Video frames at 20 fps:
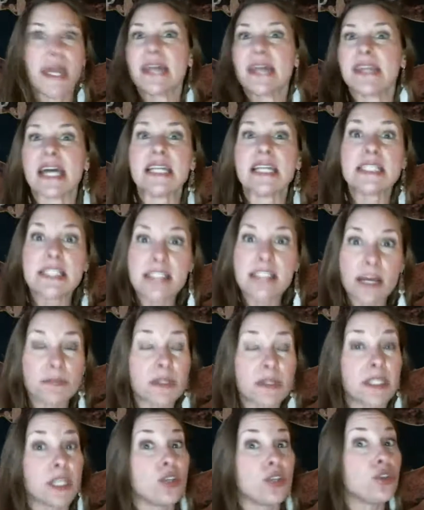That is
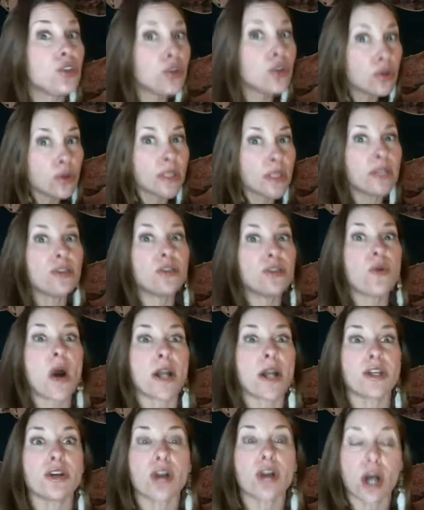something that you can do
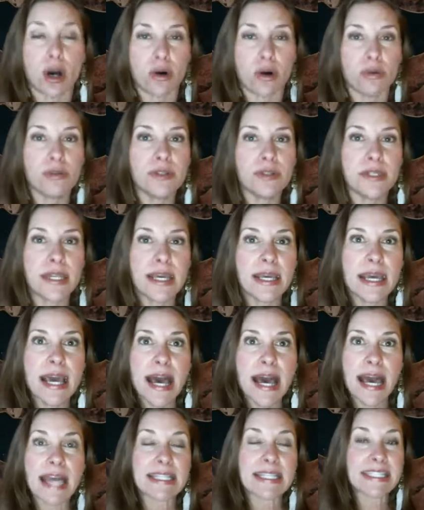on your own.
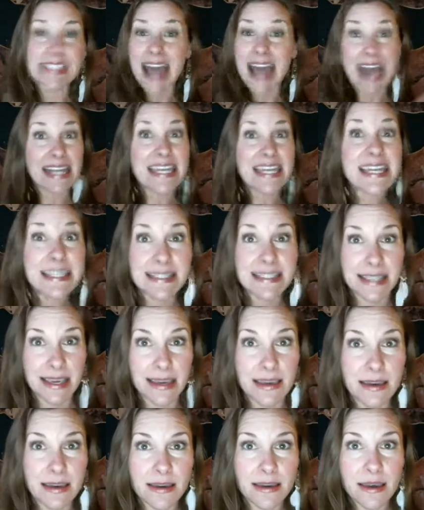It's not
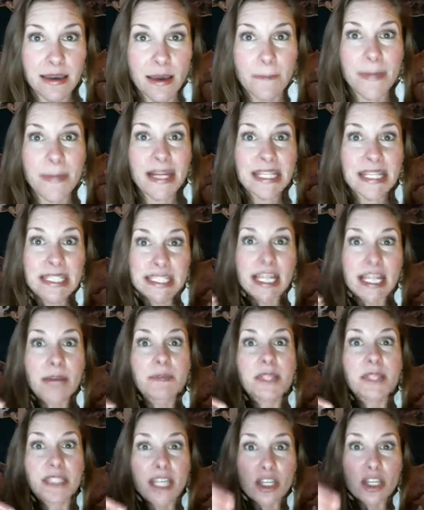easy, but it's
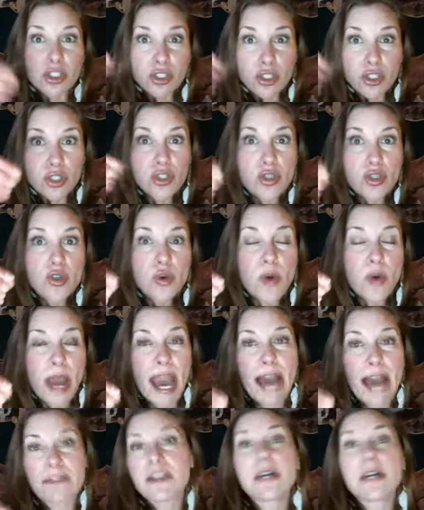something that you
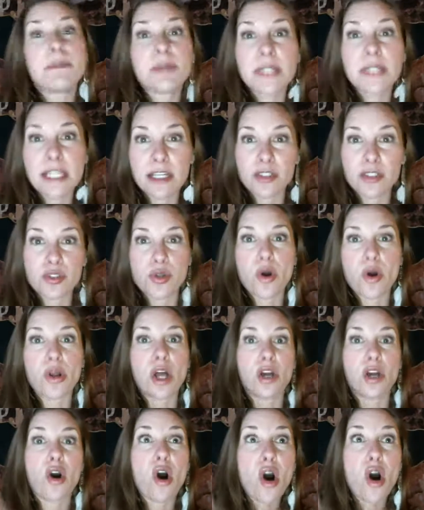have complete control
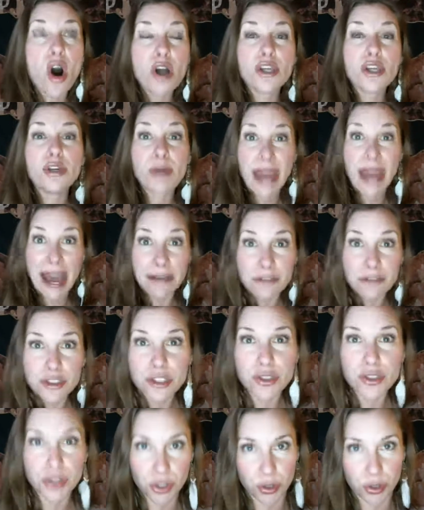on. All you have
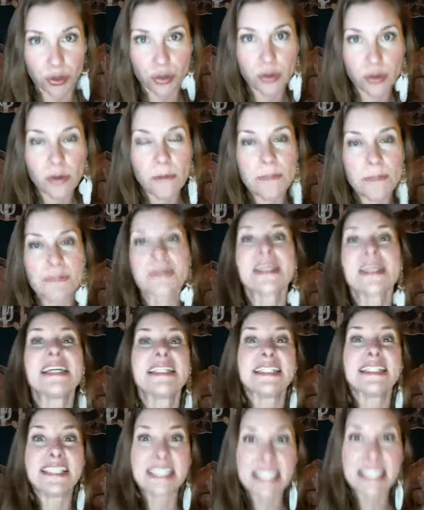to do
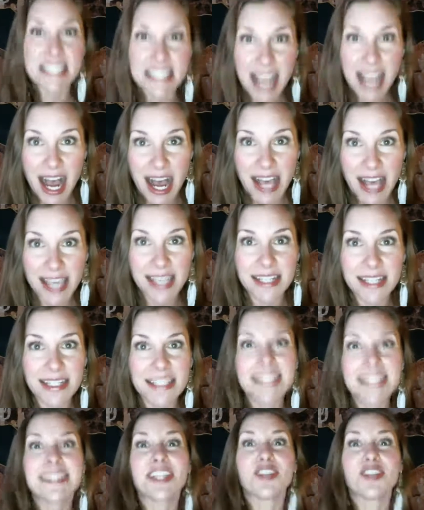is decide
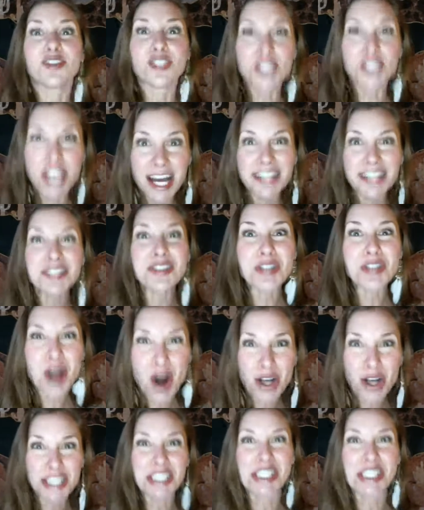that you're done
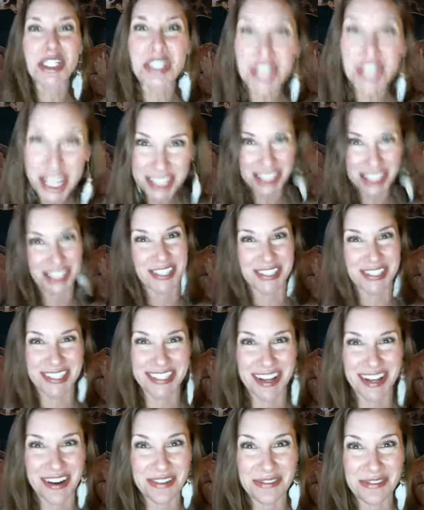talking shit to
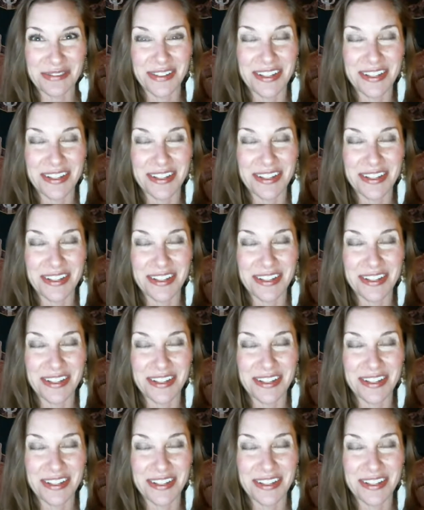yourself.